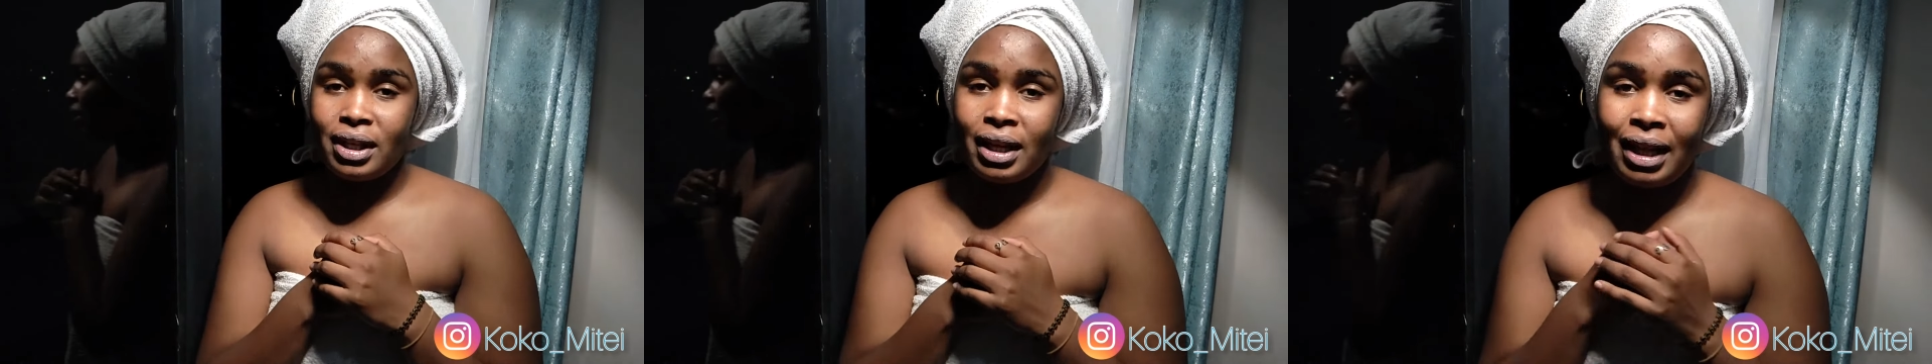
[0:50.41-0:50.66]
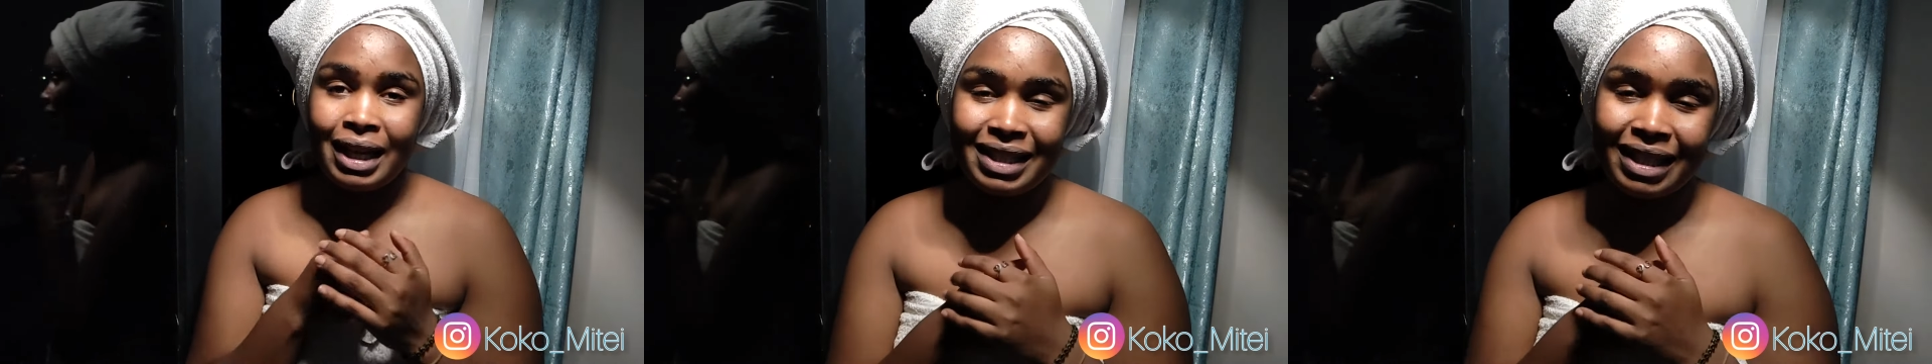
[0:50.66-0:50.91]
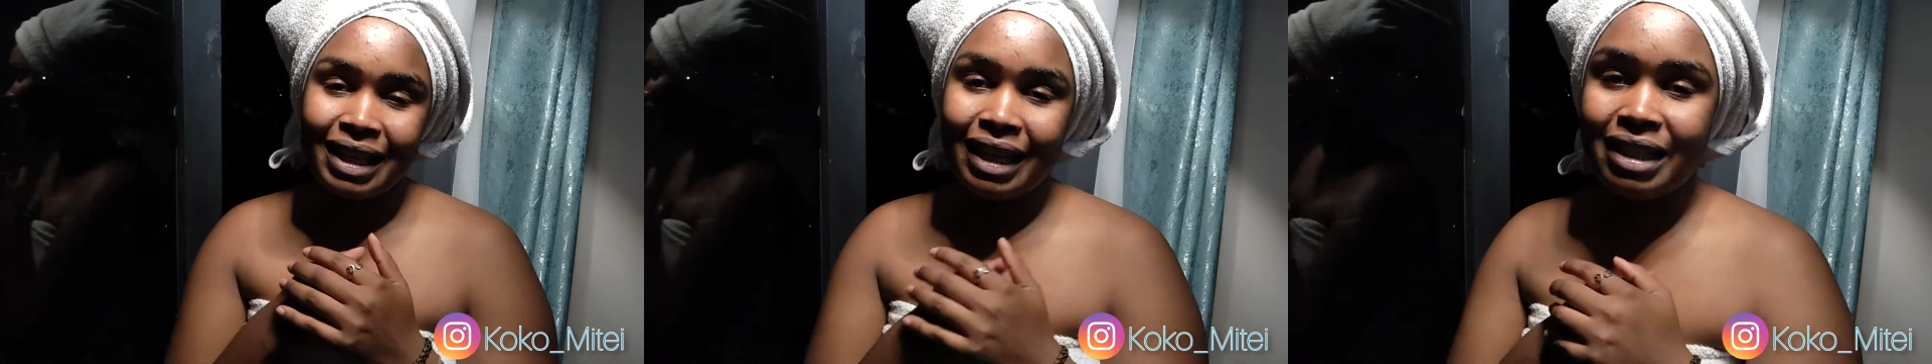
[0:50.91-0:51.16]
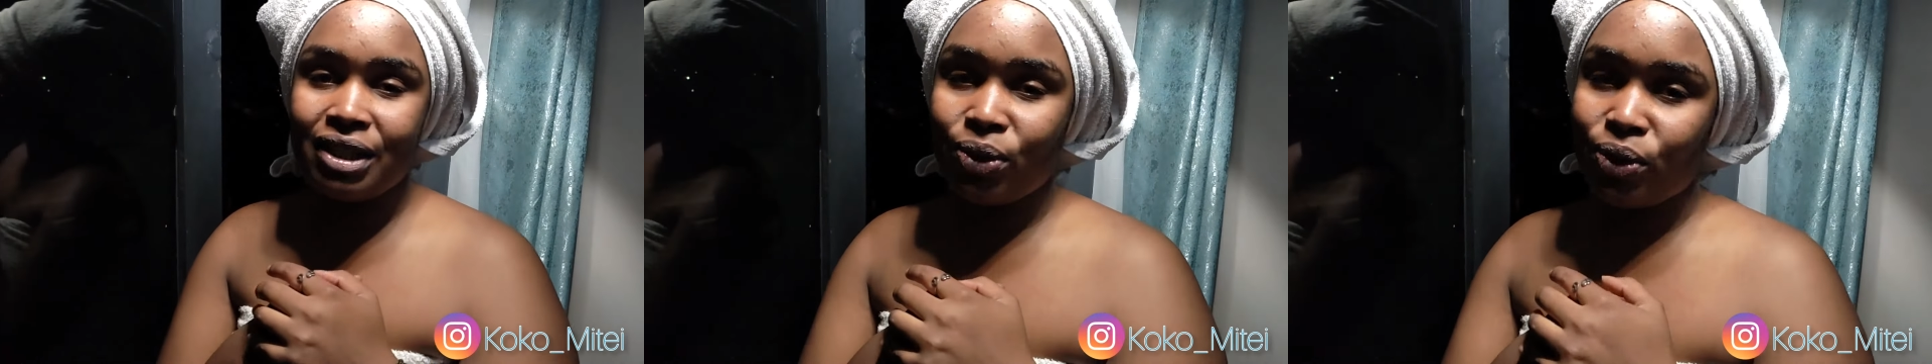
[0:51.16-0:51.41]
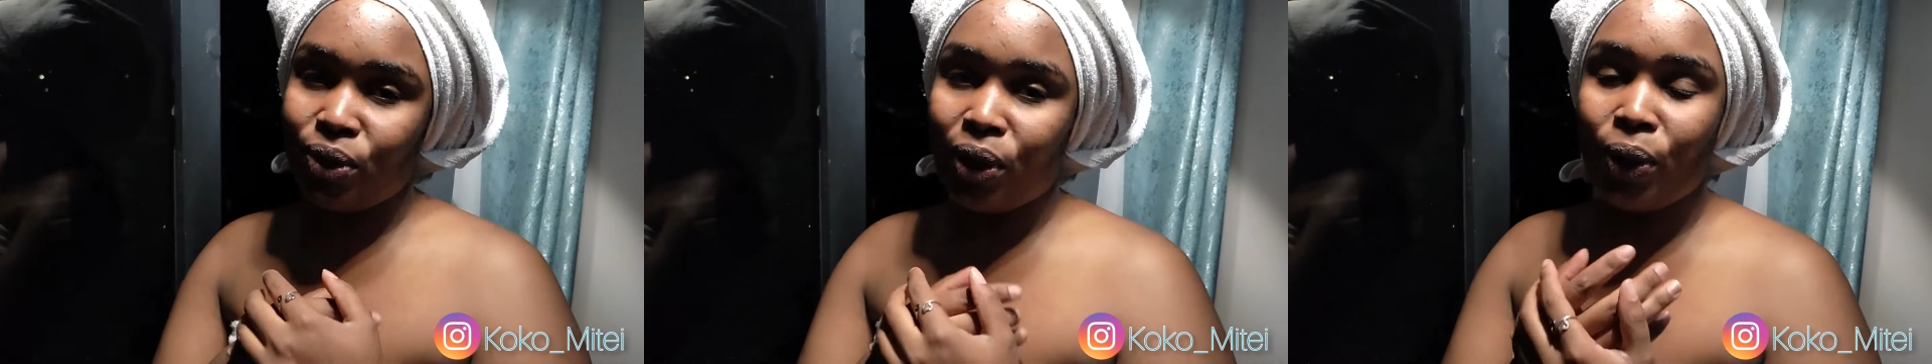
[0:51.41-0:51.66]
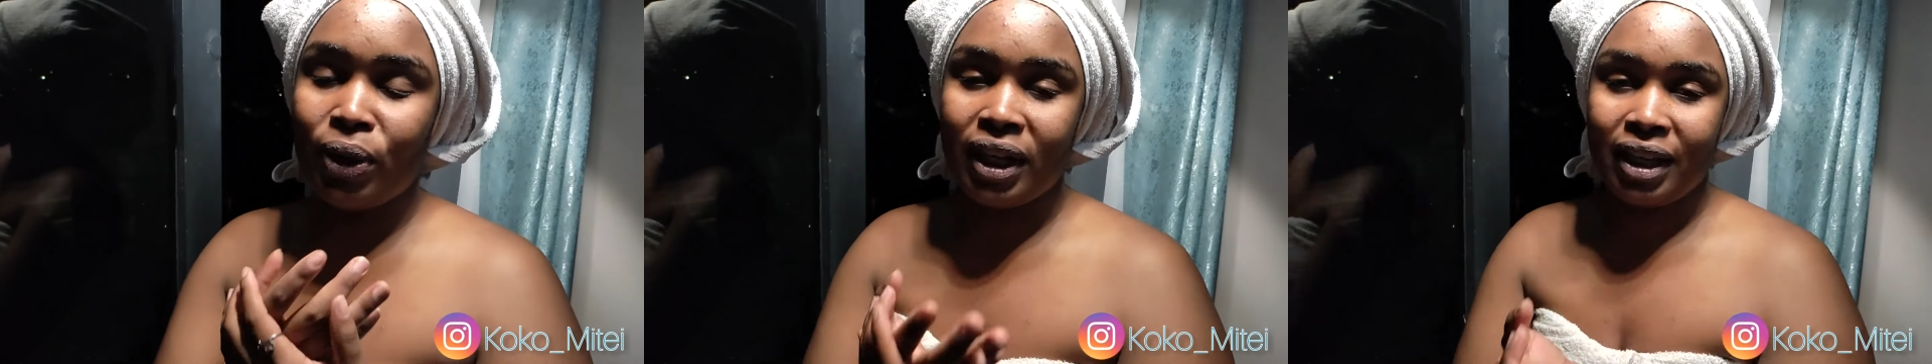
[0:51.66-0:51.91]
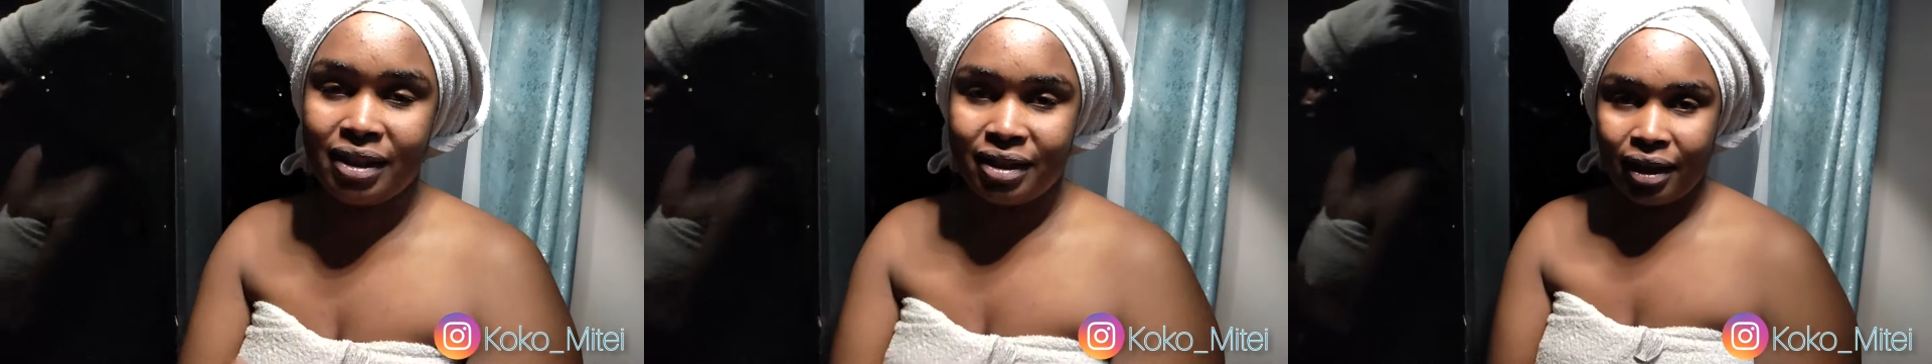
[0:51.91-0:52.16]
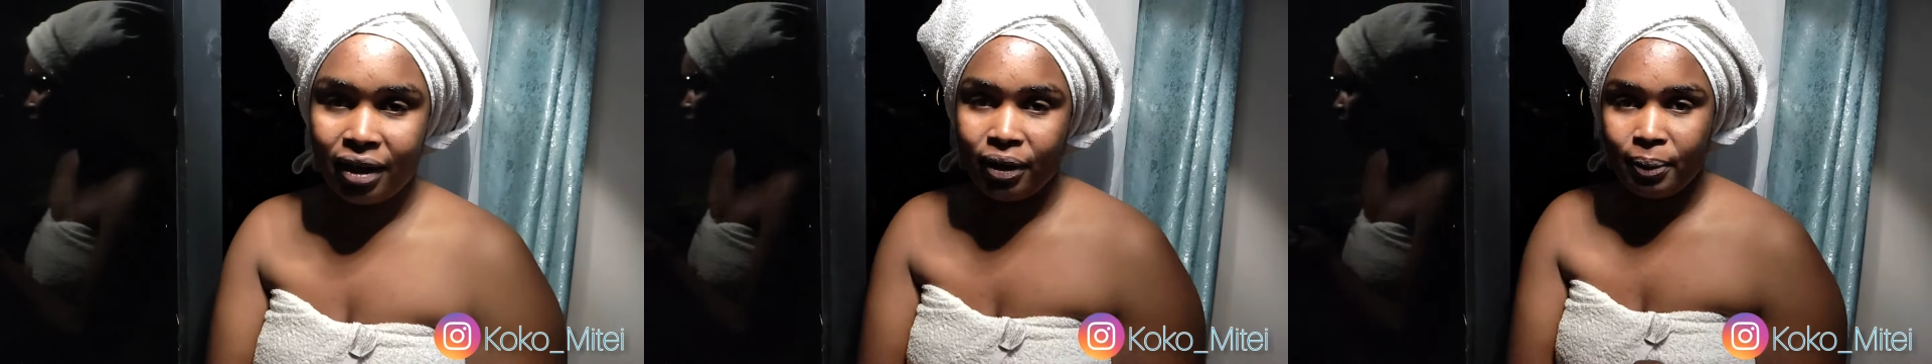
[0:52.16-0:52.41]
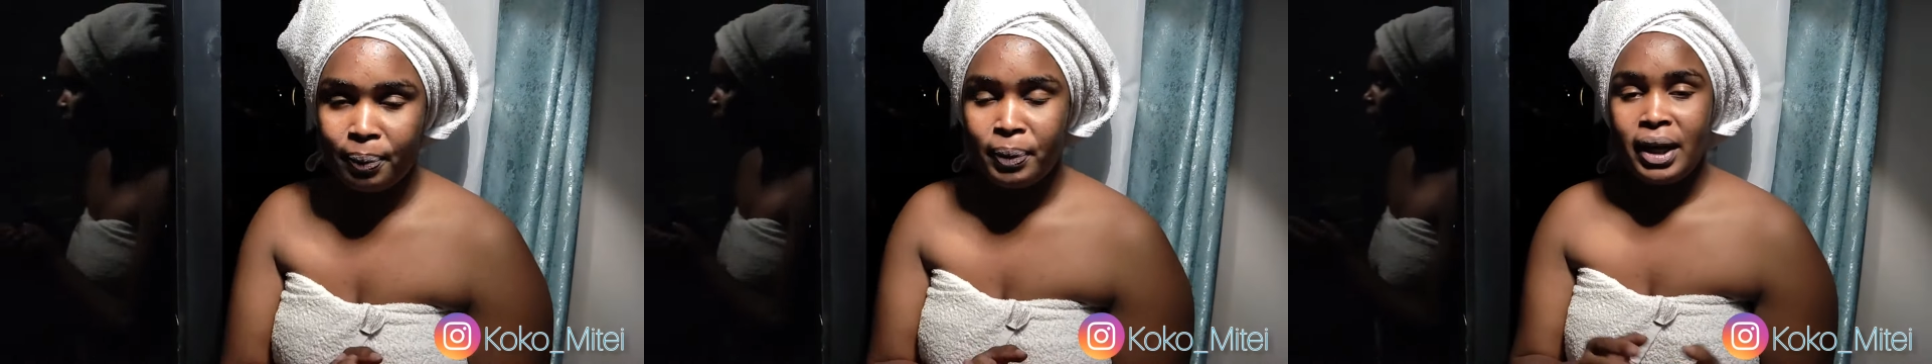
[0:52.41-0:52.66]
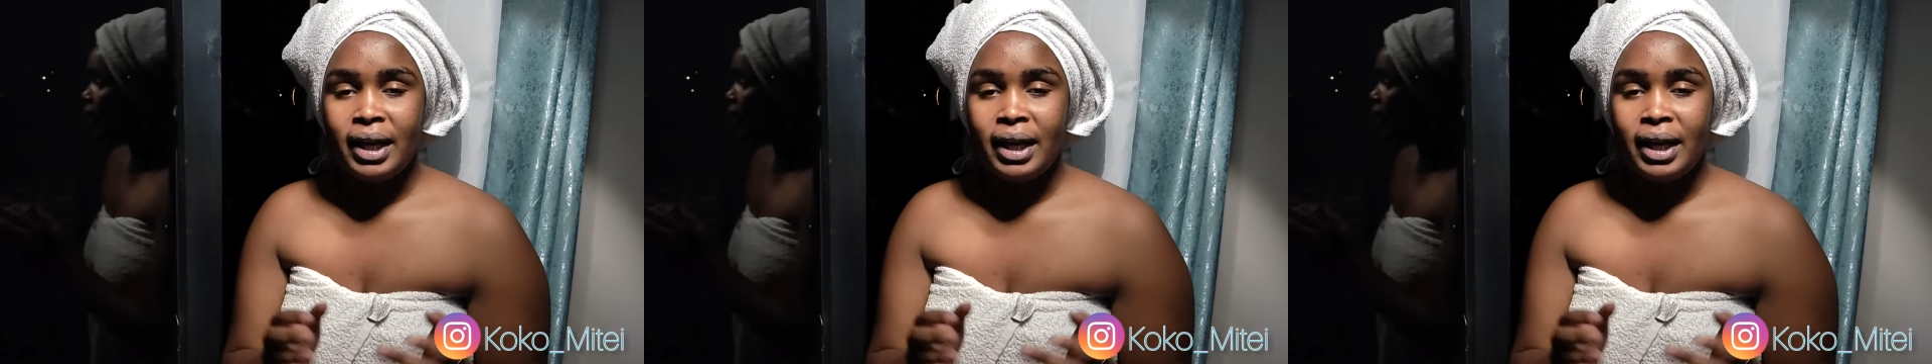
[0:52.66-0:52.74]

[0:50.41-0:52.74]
Let's get social on Instagram.